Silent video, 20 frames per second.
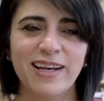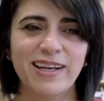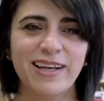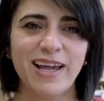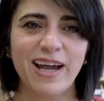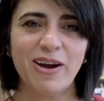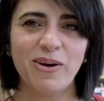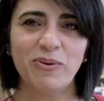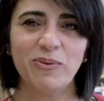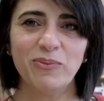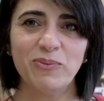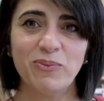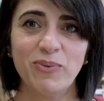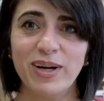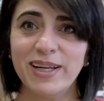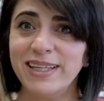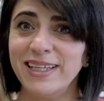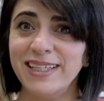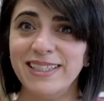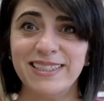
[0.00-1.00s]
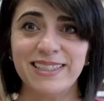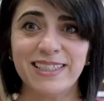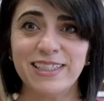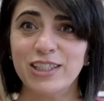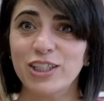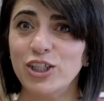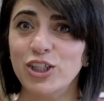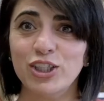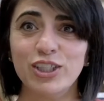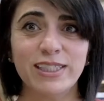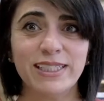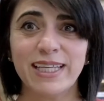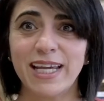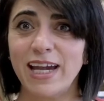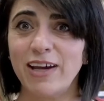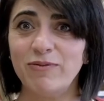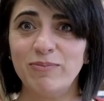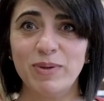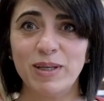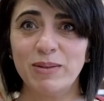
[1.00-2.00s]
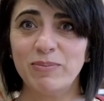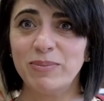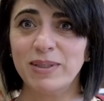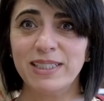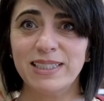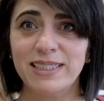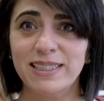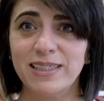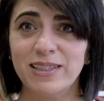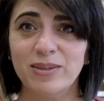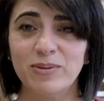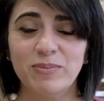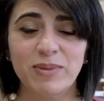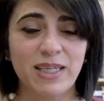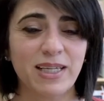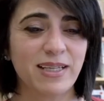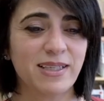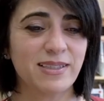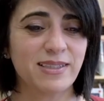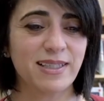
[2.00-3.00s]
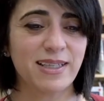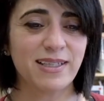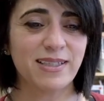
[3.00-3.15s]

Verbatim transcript: Now, what he did couldn't have been a big deal because